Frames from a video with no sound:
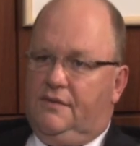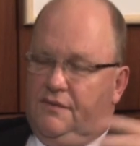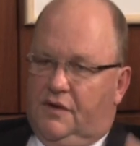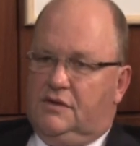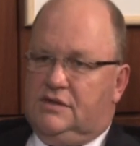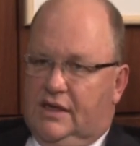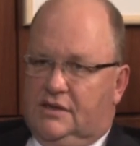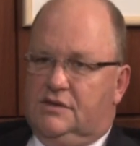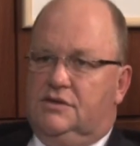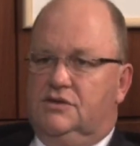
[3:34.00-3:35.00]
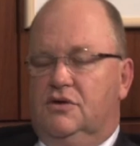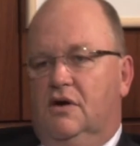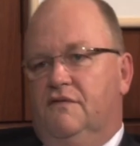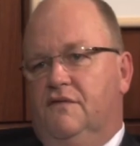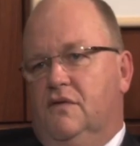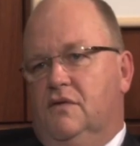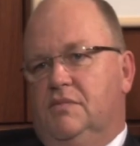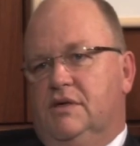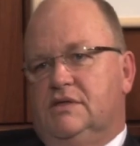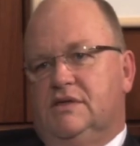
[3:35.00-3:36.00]
those sectors to drive forward,
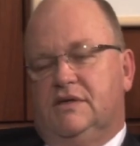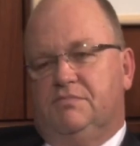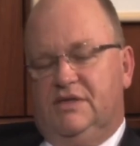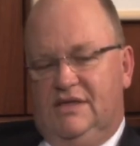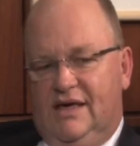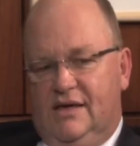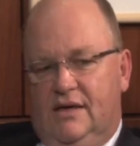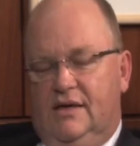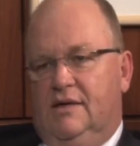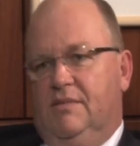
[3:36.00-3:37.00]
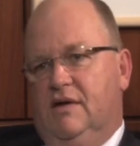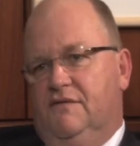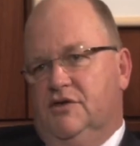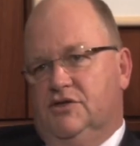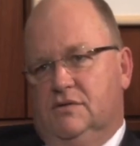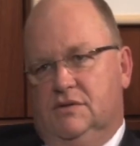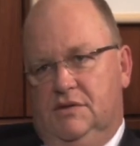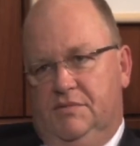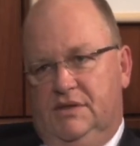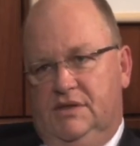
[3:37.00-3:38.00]
but it's particularly beneficial to
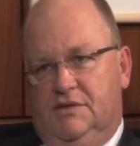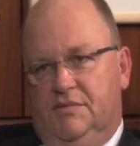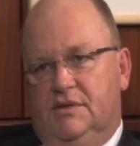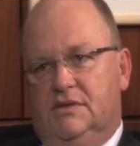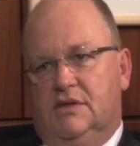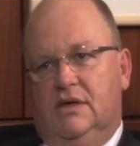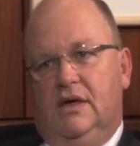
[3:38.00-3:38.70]
the participants.